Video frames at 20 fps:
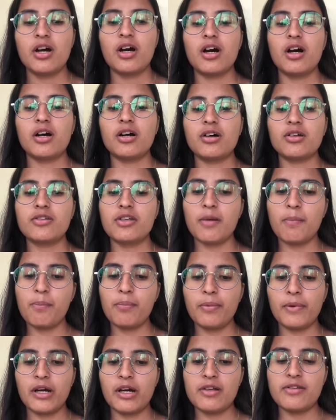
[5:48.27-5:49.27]

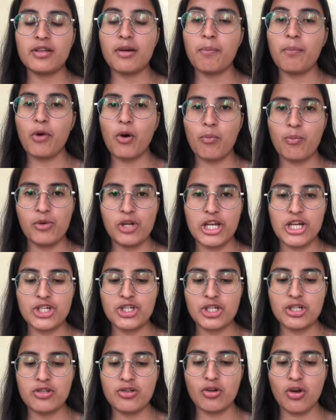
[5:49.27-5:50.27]

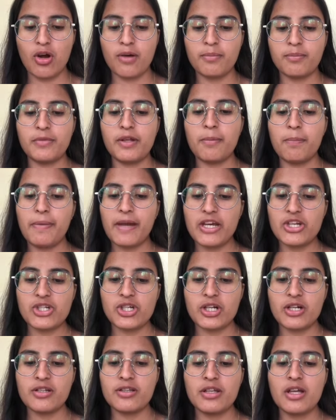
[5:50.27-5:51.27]
subpopulations of the
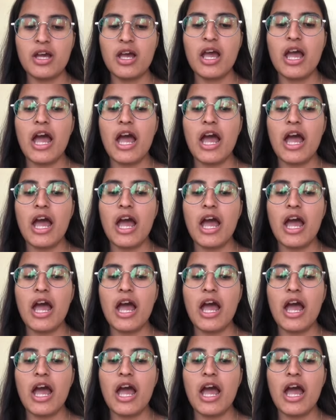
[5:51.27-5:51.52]
patients,